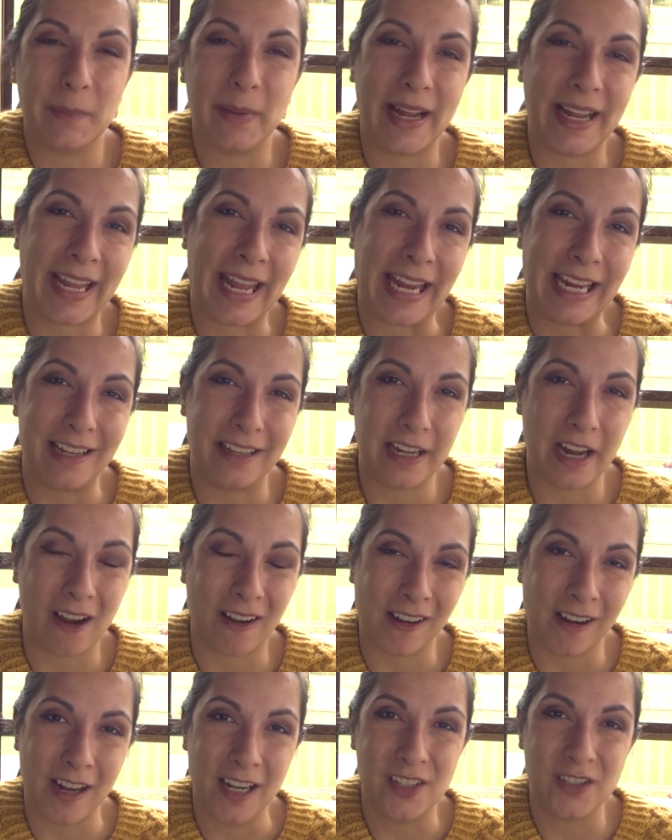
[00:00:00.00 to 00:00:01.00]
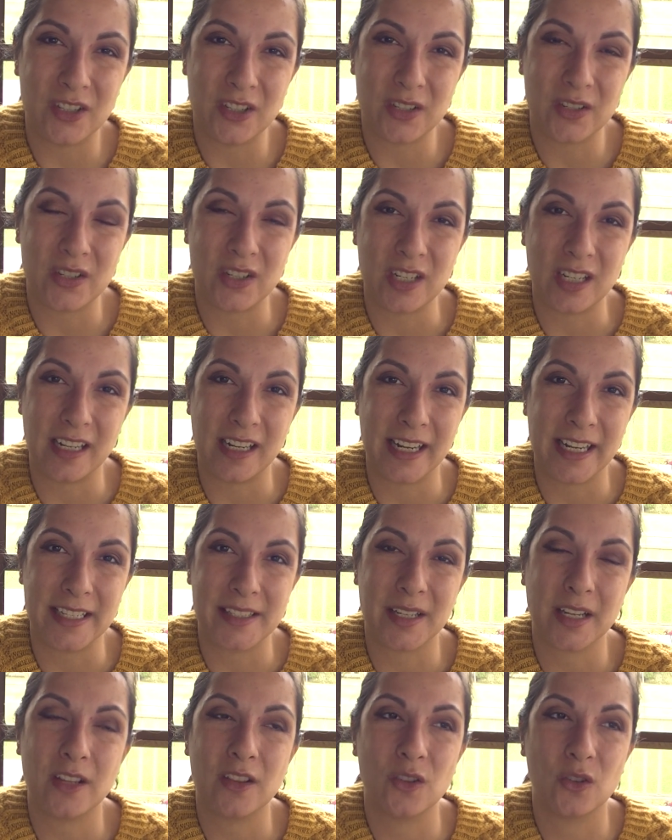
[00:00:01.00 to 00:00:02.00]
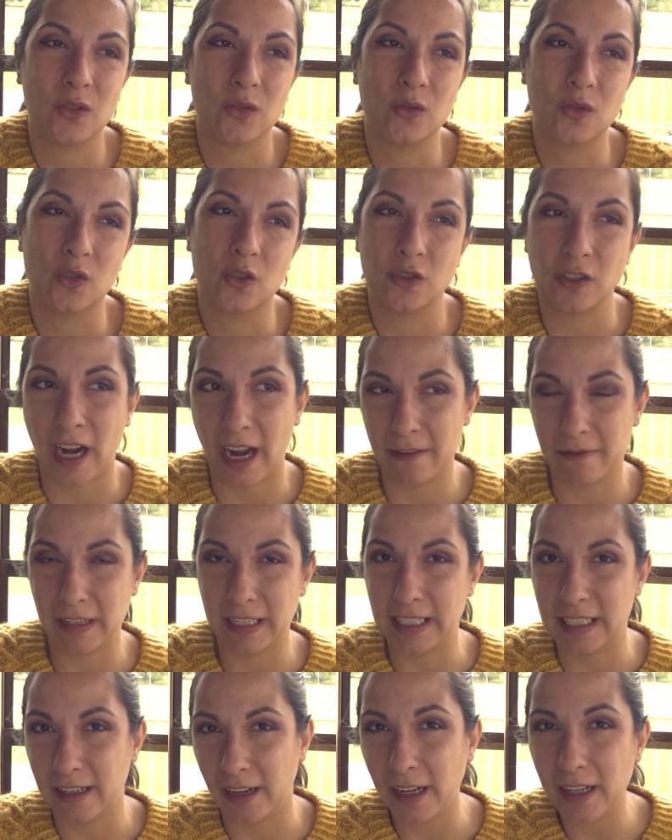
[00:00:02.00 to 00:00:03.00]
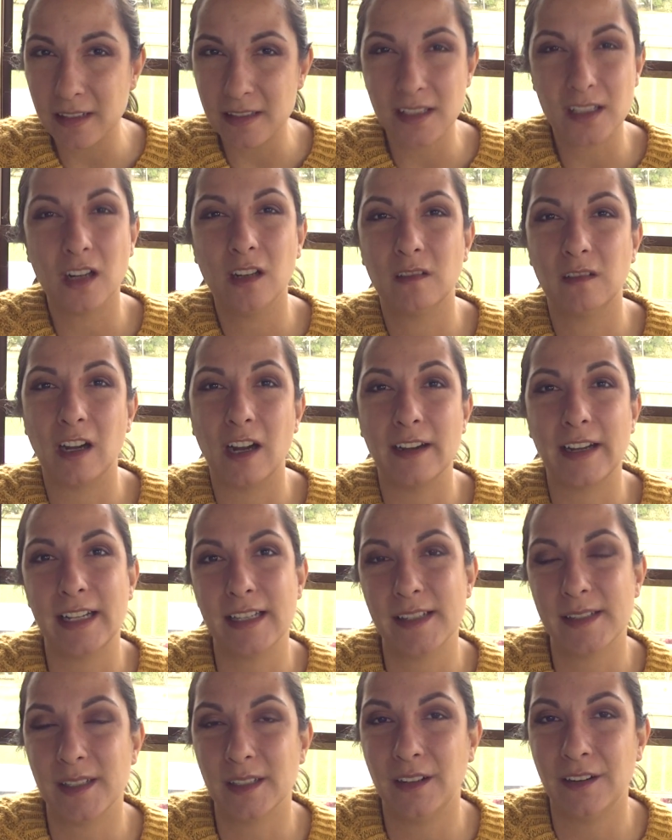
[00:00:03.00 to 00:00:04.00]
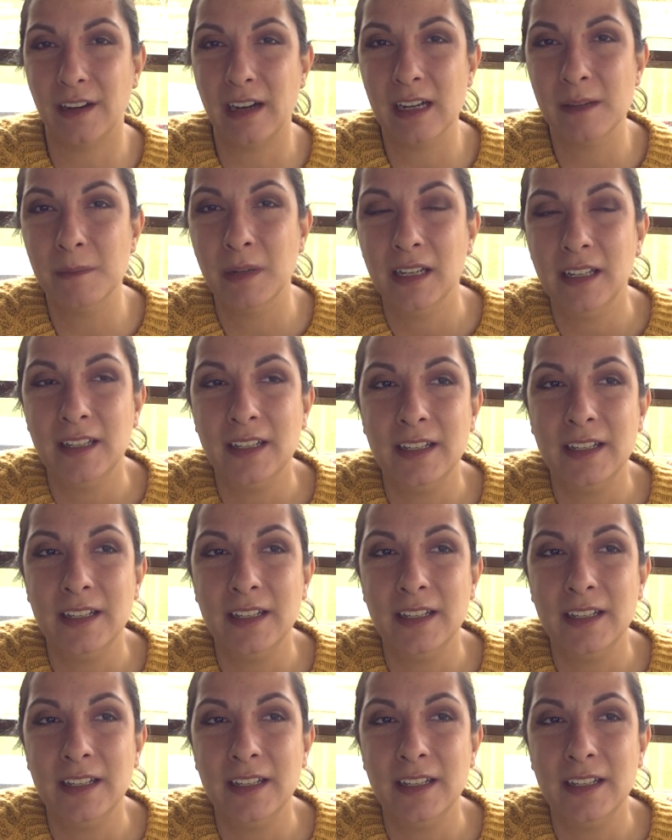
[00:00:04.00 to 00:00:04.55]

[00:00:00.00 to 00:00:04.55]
by Haley Hodge. She is Graphic Knits over on Instagram.